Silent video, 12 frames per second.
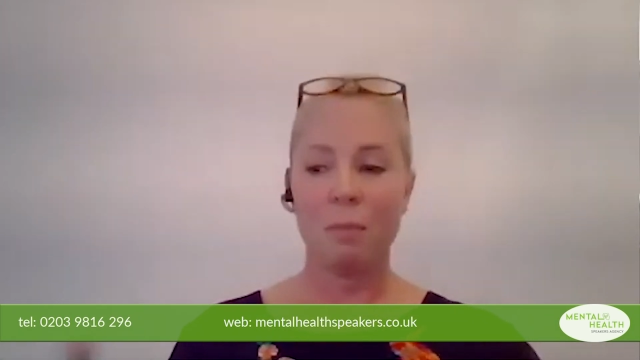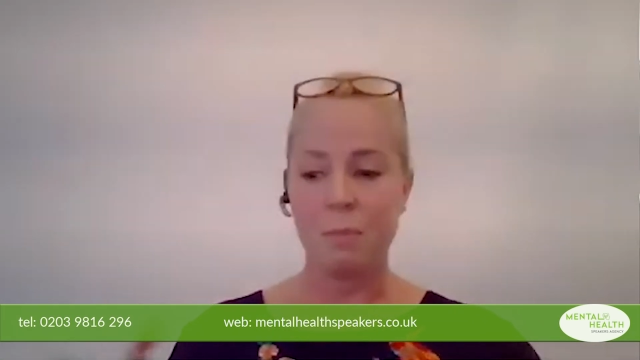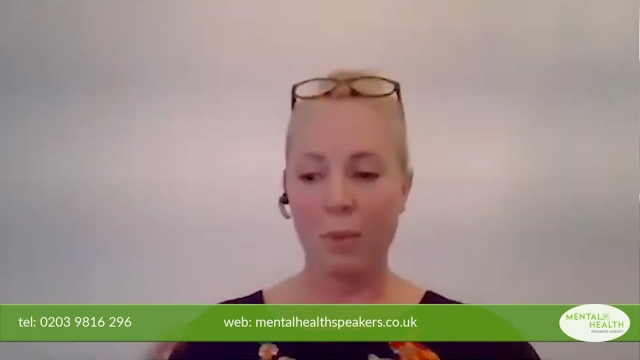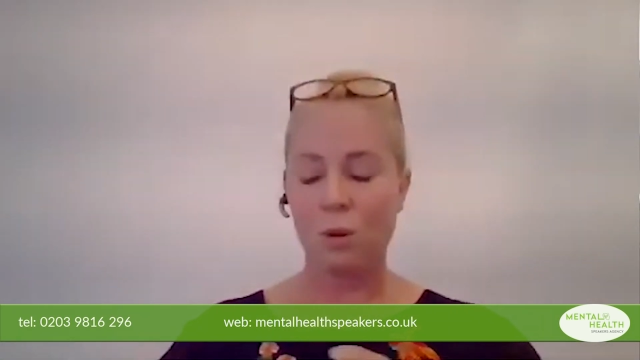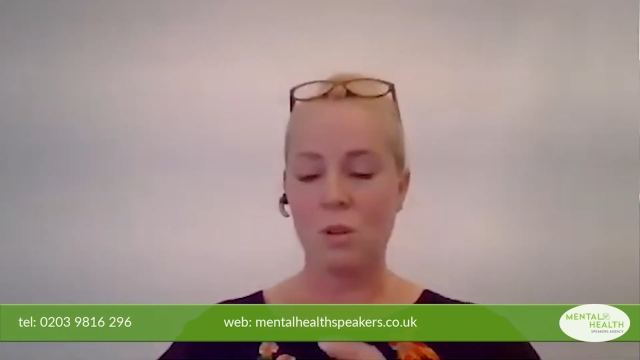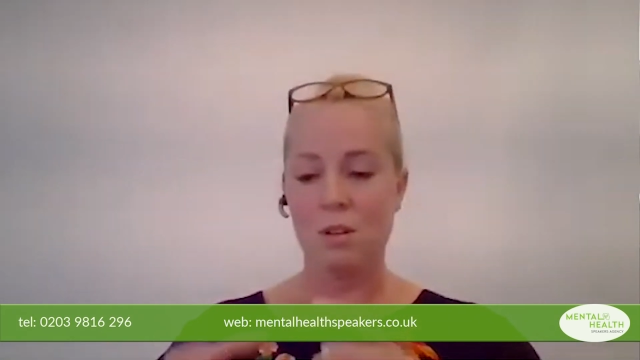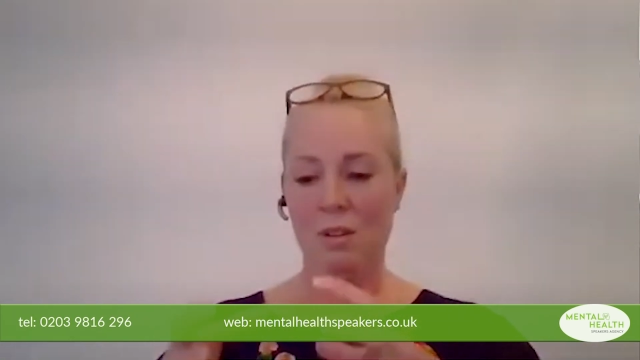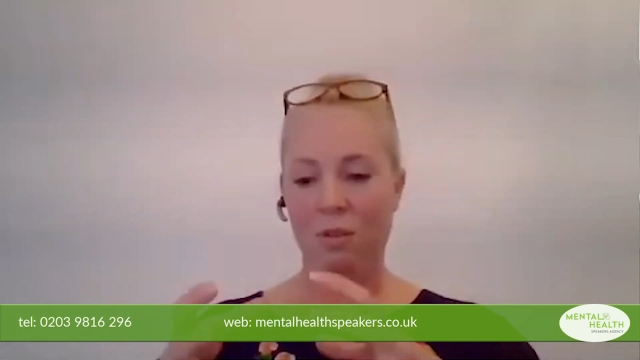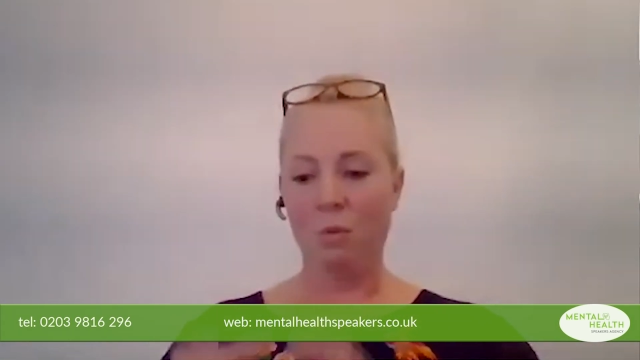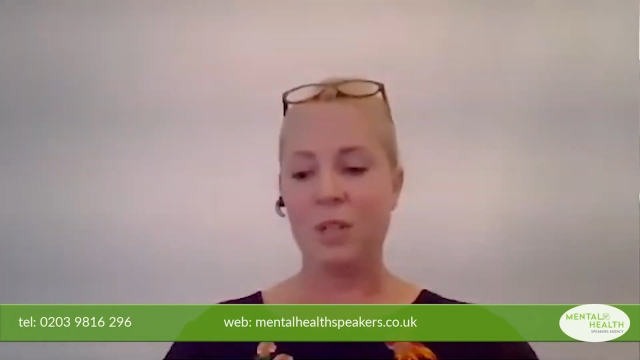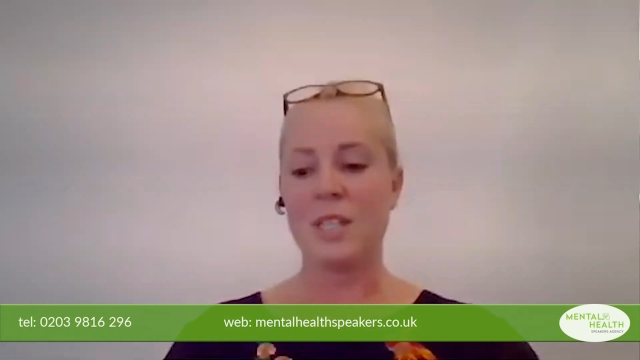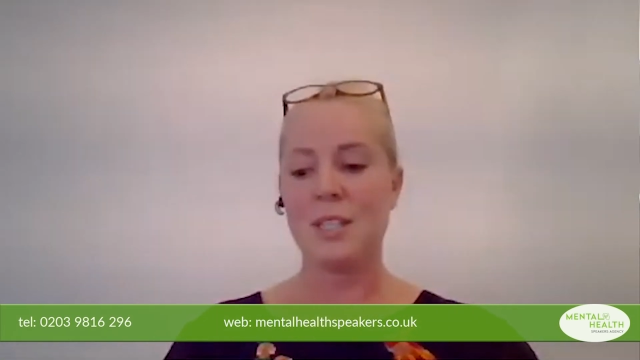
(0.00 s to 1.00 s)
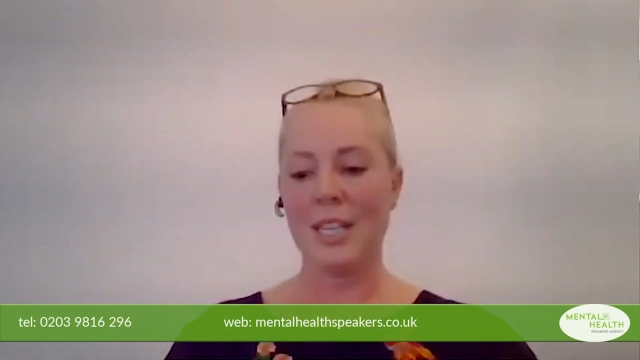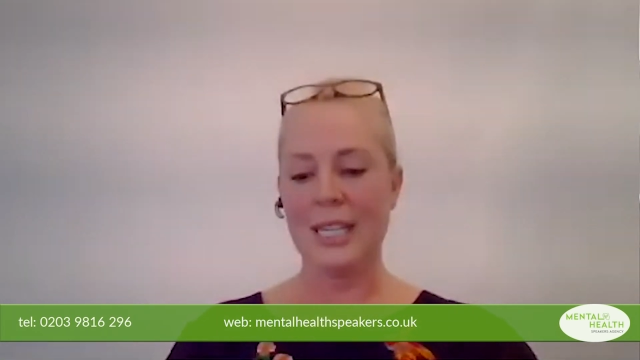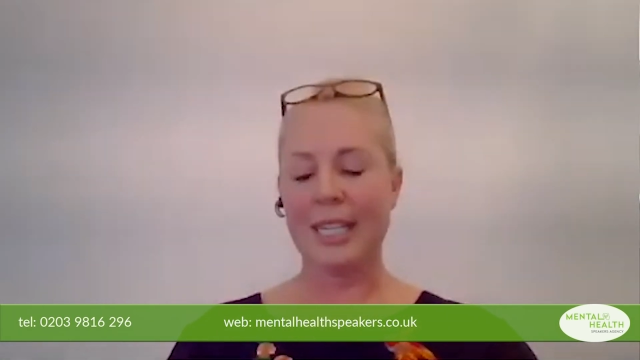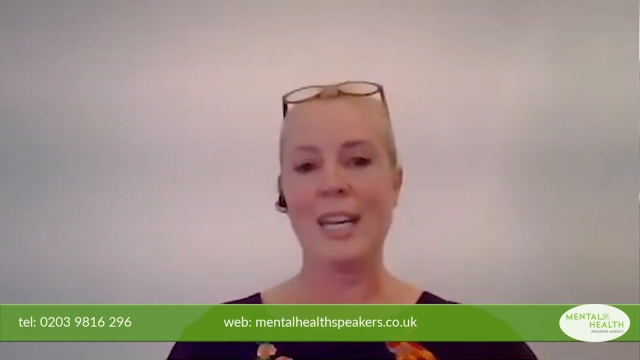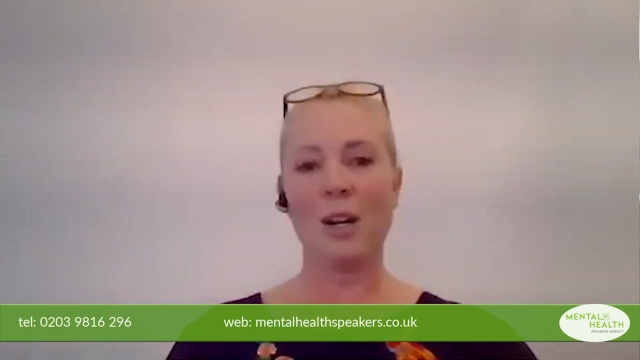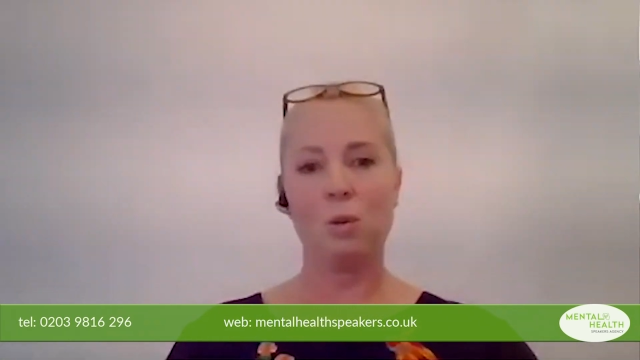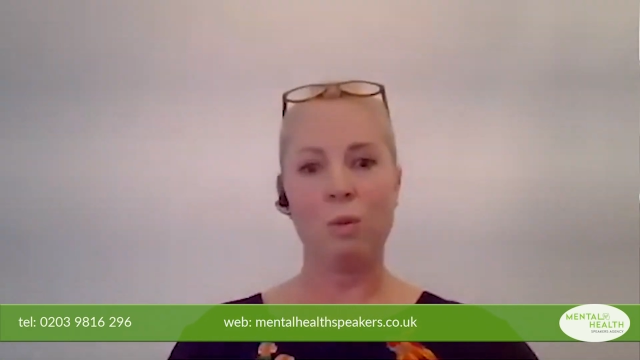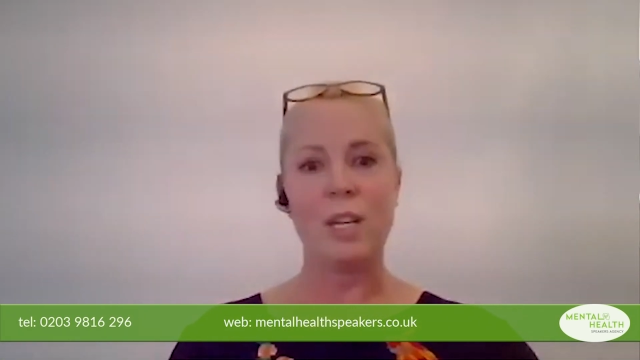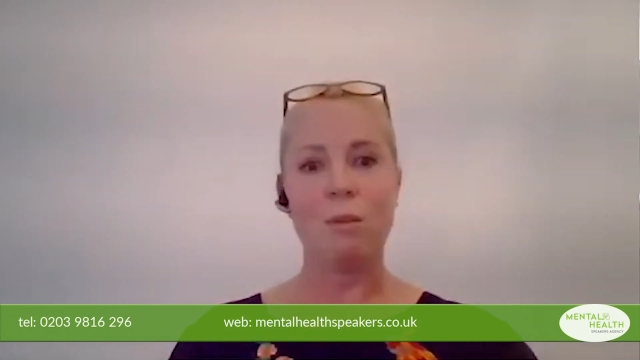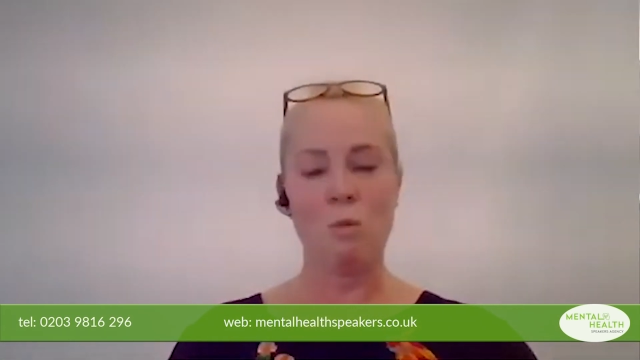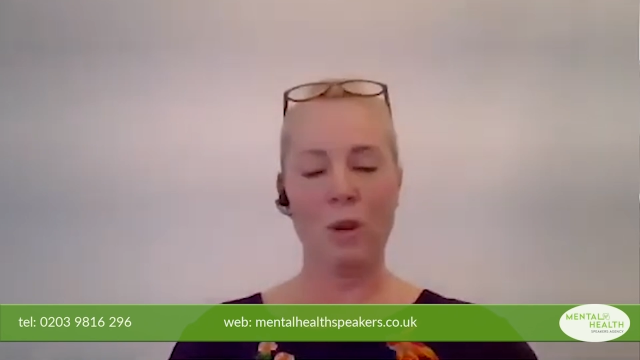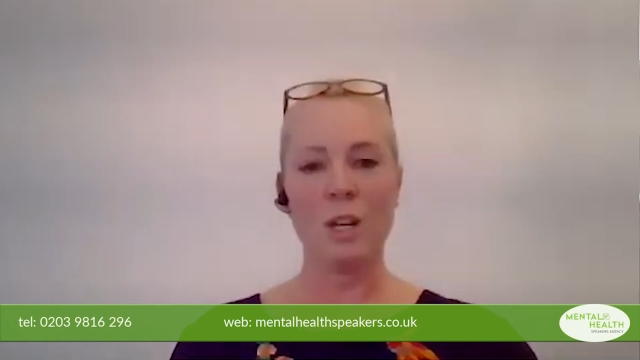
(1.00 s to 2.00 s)
but we sit down,
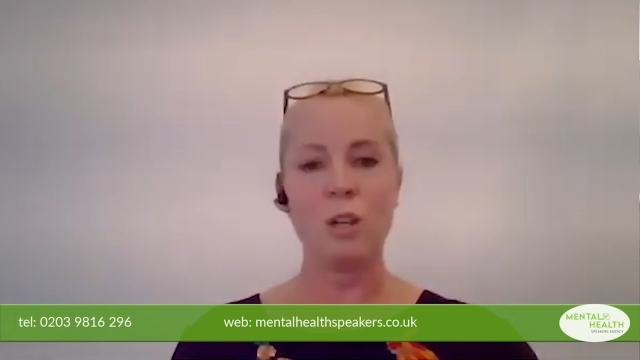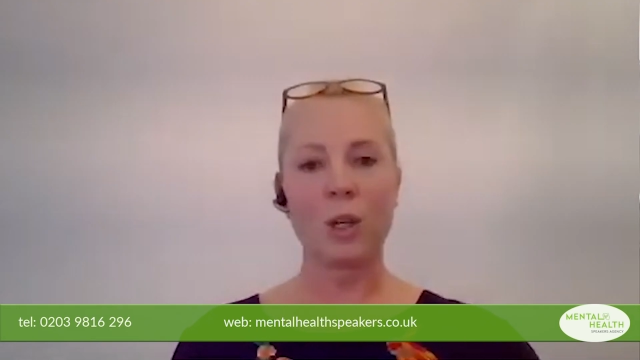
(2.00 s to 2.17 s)
we look